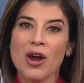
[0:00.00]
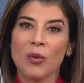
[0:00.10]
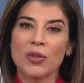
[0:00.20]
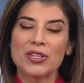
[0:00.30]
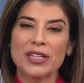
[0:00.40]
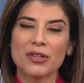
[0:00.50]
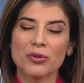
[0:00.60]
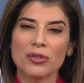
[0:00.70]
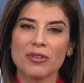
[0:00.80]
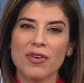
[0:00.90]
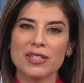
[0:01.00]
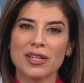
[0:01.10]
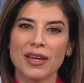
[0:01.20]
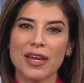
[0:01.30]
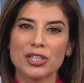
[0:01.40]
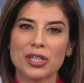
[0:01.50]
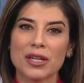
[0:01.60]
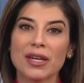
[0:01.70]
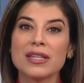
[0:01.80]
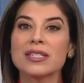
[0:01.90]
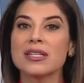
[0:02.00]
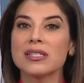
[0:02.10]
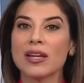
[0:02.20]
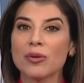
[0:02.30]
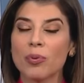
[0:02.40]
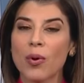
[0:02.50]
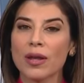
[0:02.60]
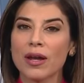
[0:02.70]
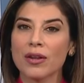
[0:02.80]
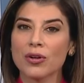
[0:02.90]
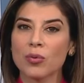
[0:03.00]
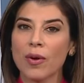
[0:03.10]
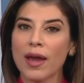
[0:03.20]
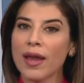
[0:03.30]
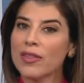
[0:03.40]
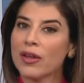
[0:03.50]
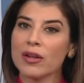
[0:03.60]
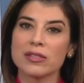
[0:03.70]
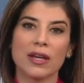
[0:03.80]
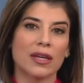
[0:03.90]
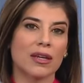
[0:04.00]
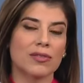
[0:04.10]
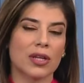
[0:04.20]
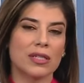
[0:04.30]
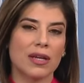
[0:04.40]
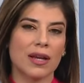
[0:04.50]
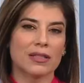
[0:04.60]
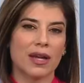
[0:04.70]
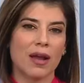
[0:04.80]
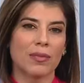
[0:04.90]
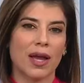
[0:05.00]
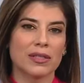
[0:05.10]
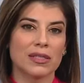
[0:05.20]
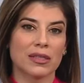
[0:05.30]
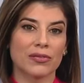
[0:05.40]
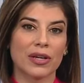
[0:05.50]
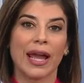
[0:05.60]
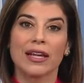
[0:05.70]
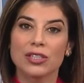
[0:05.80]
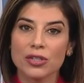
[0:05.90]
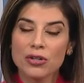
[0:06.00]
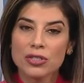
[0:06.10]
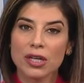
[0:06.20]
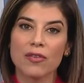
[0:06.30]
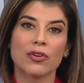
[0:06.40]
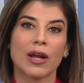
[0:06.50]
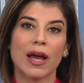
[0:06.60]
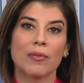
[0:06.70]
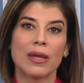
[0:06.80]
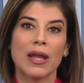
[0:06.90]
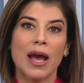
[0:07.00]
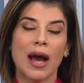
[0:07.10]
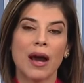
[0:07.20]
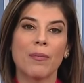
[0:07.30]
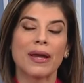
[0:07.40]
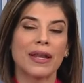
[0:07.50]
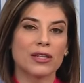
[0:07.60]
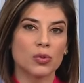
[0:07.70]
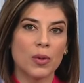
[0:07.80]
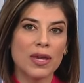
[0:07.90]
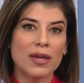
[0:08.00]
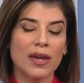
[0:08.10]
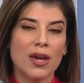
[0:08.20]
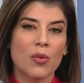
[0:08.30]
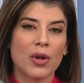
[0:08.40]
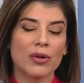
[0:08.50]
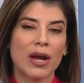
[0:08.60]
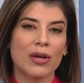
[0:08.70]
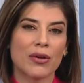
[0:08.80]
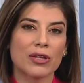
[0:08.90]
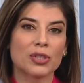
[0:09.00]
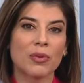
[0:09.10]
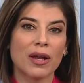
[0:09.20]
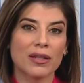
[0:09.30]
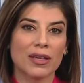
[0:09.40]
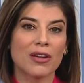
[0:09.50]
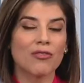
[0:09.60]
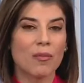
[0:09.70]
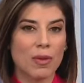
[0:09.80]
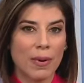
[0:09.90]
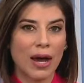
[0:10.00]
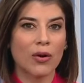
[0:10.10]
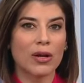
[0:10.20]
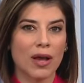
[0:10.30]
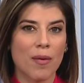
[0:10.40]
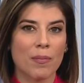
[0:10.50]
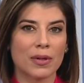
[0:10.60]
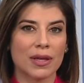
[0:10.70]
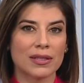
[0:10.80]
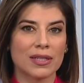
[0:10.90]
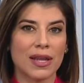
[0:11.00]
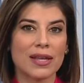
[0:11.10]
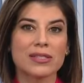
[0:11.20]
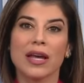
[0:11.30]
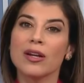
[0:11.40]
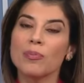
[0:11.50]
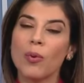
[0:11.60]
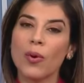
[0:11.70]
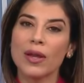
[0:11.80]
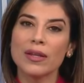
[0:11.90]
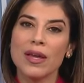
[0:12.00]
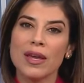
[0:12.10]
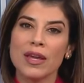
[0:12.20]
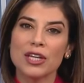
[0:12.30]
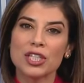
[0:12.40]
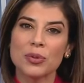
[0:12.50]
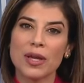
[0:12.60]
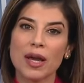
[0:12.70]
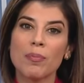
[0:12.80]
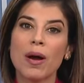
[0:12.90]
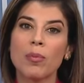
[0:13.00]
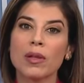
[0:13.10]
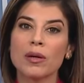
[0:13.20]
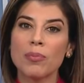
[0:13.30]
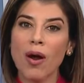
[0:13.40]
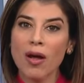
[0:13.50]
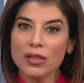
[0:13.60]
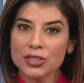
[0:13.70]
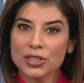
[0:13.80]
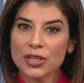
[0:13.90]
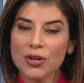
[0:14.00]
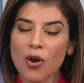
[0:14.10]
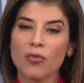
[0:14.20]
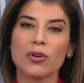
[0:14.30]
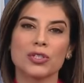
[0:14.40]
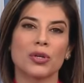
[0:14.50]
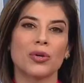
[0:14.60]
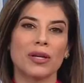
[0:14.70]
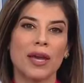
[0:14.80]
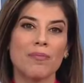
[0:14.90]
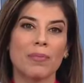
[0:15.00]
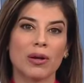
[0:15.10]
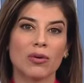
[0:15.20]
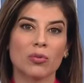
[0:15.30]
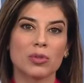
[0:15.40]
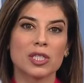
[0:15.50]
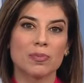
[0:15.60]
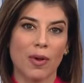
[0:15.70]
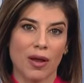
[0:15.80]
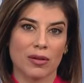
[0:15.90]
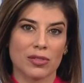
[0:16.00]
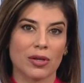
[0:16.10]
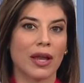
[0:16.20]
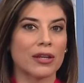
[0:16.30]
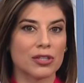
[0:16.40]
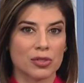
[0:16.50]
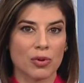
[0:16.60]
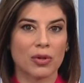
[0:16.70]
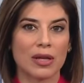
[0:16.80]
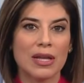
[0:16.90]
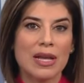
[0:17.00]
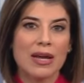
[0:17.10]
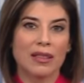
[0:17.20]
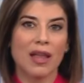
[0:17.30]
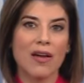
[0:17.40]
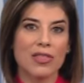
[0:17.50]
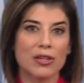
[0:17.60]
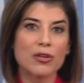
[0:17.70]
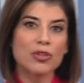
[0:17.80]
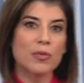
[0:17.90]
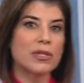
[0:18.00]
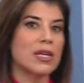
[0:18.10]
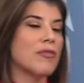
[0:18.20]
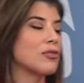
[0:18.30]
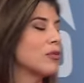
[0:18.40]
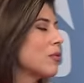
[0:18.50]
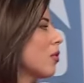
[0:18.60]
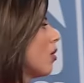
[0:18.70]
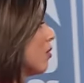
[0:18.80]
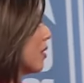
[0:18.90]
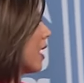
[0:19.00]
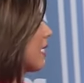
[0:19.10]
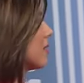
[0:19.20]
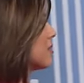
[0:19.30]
With well, a state ordered investigation into Centerpoint underway and their executives on a tight timeline to deliver answers to Governor Abbott uh, by next week, we are now hearing directly from the power company. Today, Centerpoint issuing a public apology over its Hurricane Beryl response. Our Andy Sirota live in the newsroom this afternoon with all they had to